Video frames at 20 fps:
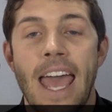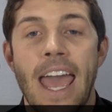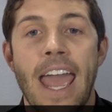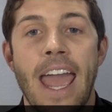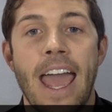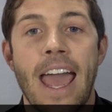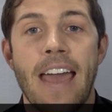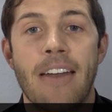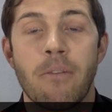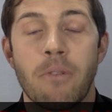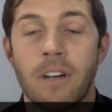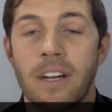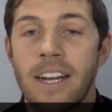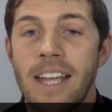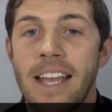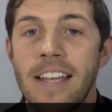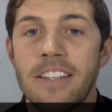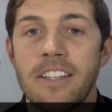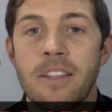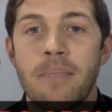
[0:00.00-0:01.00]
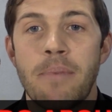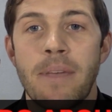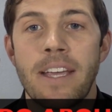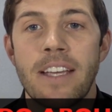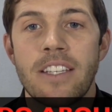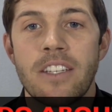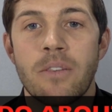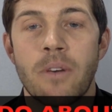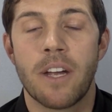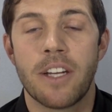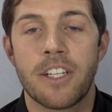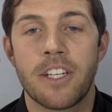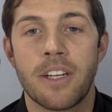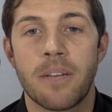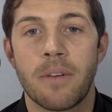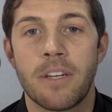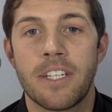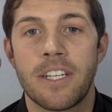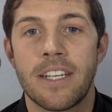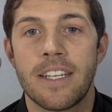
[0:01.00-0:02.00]
And we're gonna answer the biggest question,
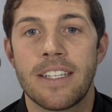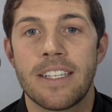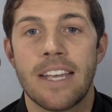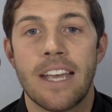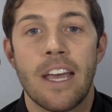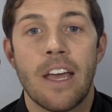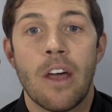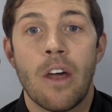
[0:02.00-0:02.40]
which is